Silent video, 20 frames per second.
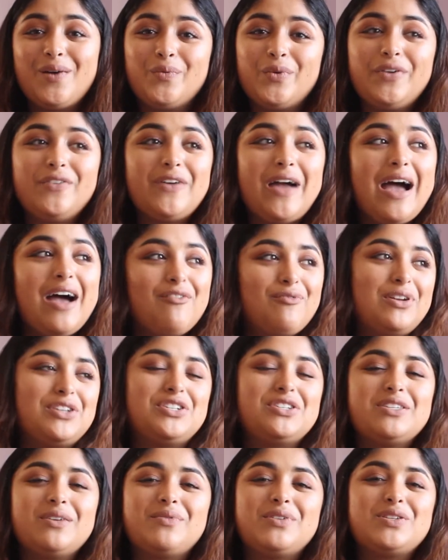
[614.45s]
We have
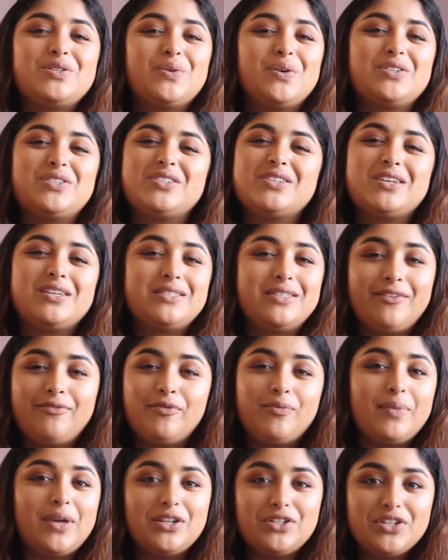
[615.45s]
mentioned some of these stories just because they've
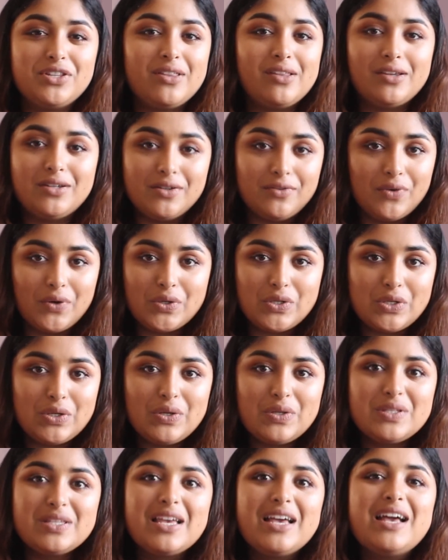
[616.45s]
been mentioned in the
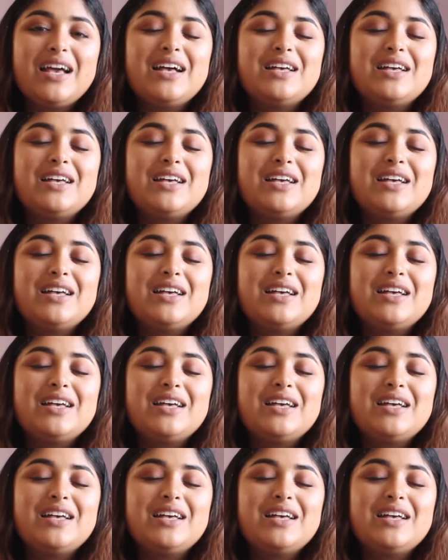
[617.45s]
devotionals.